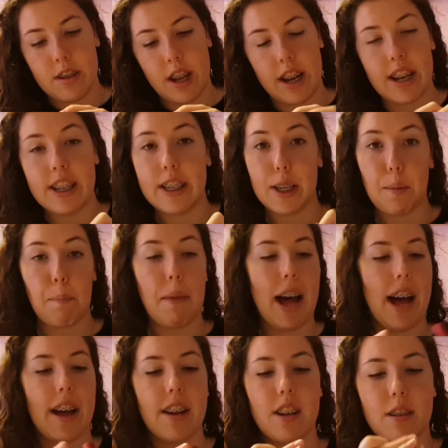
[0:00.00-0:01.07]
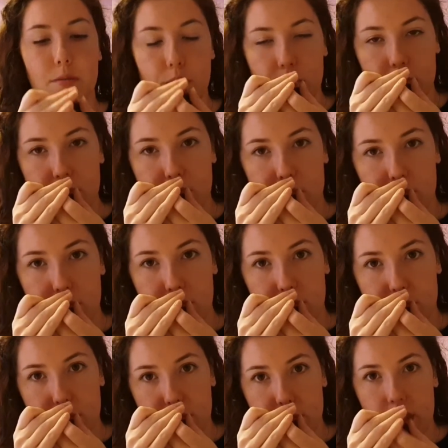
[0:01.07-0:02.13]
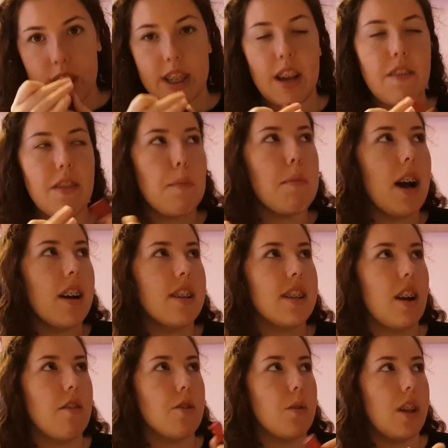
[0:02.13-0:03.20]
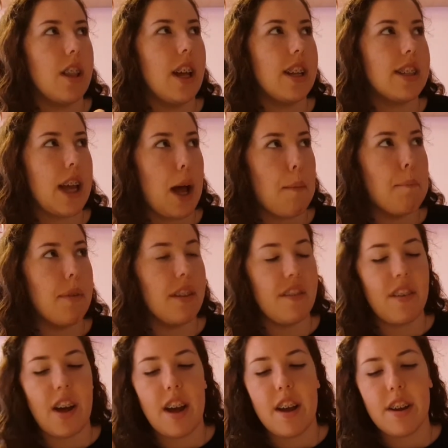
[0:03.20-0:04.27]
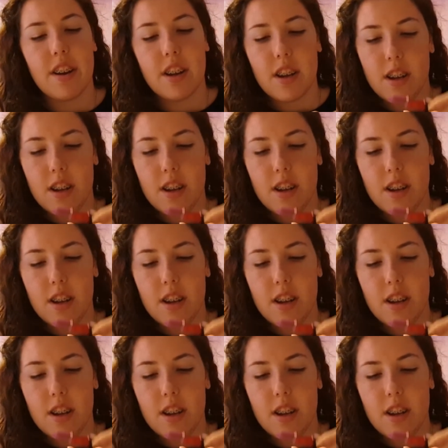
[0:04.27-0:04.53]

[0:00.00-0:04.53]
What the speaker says: And this is bad. Because I think bad is the one that's amplified.